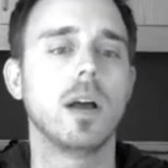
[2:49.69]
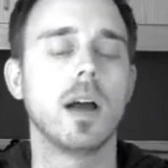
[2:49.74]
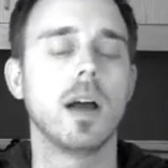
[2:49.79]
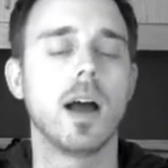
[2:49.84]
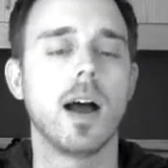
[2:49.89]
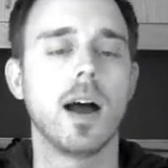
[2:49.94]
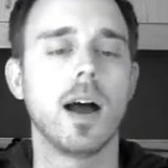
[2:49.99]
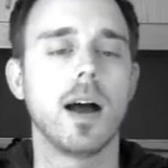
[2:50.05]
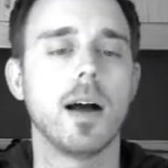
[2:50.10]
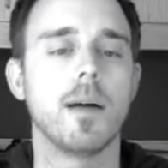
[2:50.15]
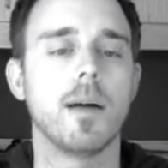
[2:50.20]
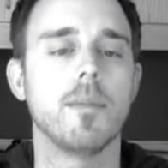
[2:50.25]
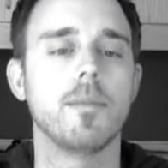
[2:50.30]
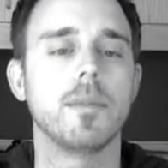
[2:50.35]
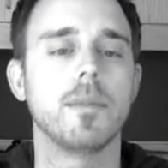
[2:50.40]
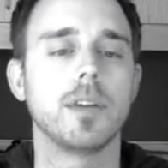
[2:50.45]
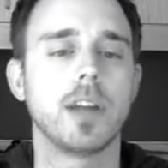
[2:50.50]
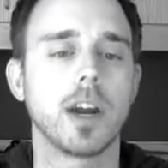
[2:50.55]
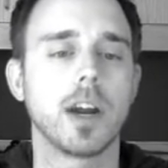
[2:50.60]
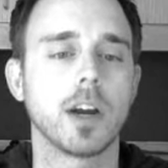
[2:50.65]

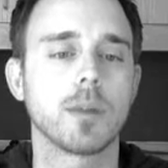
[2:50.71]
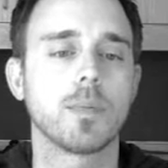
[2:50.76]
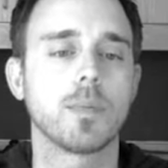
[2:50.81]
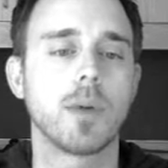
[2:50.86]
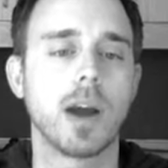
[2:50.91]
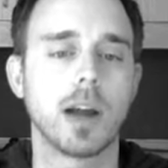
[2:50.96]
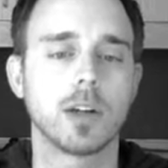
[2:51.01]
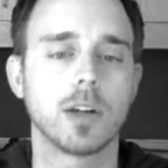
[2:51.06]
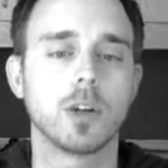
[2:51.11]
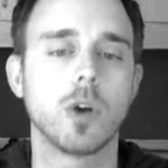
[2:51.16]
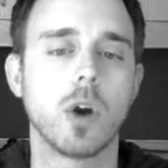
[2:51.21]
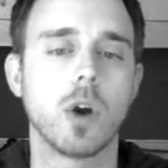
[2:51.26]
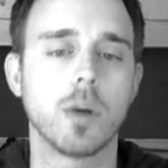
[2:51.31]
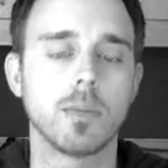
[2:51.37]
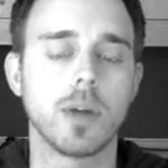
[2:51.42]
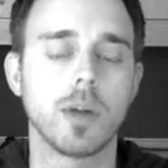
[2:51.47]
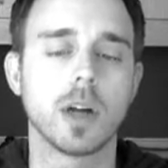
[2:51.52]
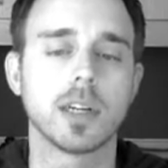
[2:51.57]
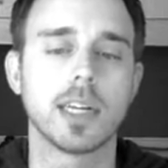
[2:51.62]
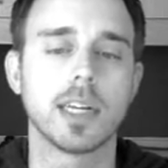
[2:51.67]
Derek Brown, who I'm
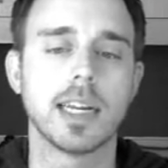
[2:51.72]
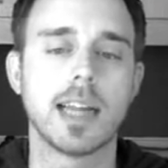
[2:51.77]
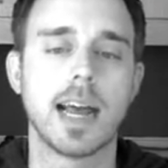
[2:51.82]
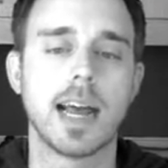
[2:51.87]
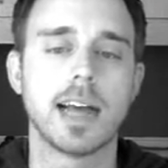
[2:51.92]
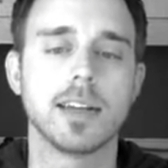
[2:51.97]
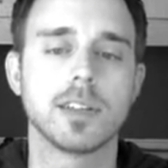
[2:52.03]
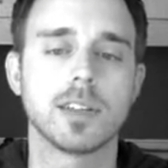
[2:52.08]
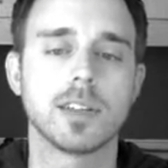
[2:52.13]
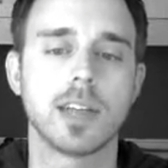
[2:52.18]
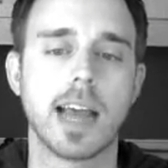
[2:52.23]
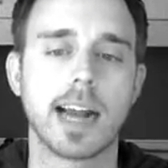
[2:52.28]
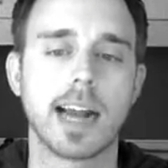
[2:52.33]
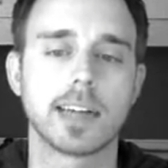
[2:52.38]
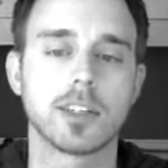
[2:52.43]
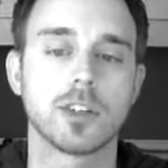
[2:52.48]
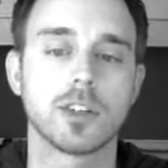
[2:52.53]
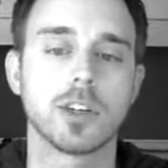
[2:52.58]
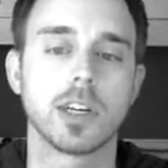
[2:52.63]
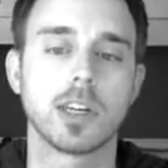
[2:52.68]
logged in as,
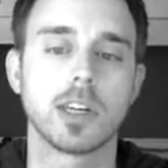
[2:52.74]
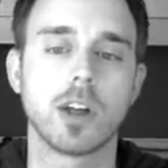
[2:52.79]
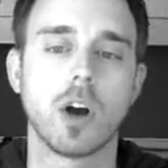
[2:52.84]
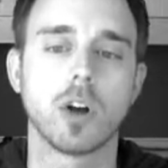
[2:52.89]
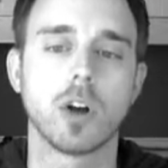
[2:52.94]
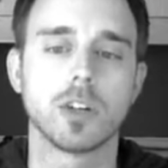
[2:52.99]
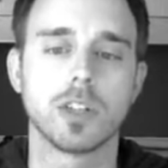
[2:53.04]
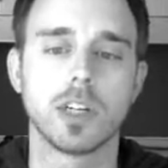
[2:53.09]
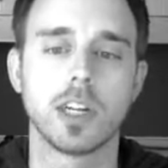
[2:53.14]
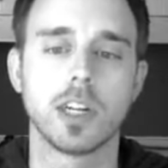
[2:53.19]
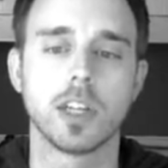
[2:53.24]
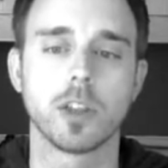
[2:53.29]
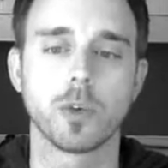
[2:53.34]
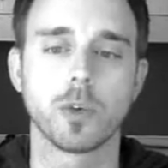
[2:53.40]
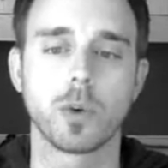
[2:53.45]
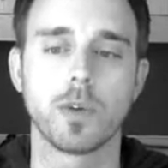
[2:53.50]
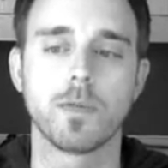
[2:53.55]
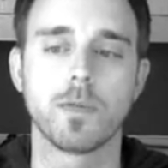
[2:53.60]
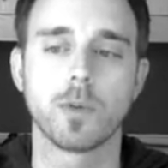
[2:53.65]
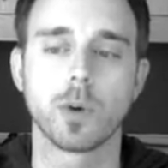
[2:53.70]
actually acknowledged it at
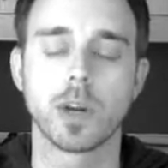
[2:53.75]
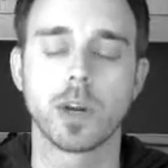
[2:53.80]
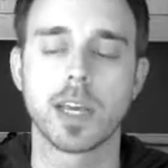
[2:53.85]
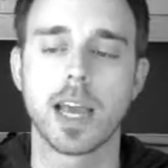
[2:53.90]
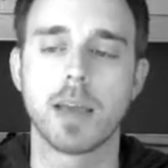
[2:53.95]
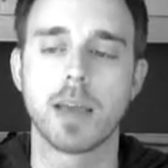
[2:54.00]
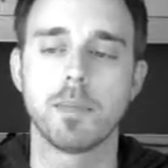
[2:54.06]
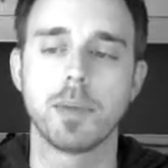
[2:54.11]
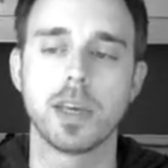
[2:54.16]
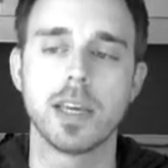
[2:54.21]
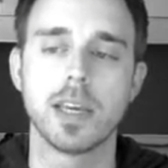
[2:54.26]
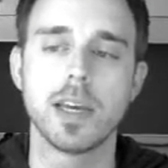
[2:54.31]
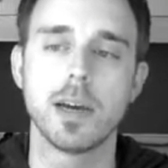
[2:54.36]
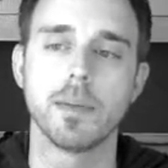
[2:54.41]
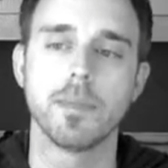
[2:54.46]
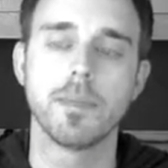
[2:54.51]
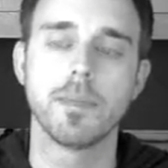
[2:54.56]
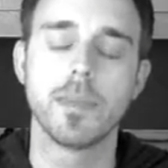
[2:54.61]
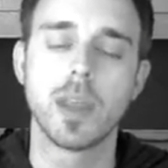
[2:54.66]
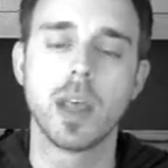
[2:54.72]
3:48 p.m.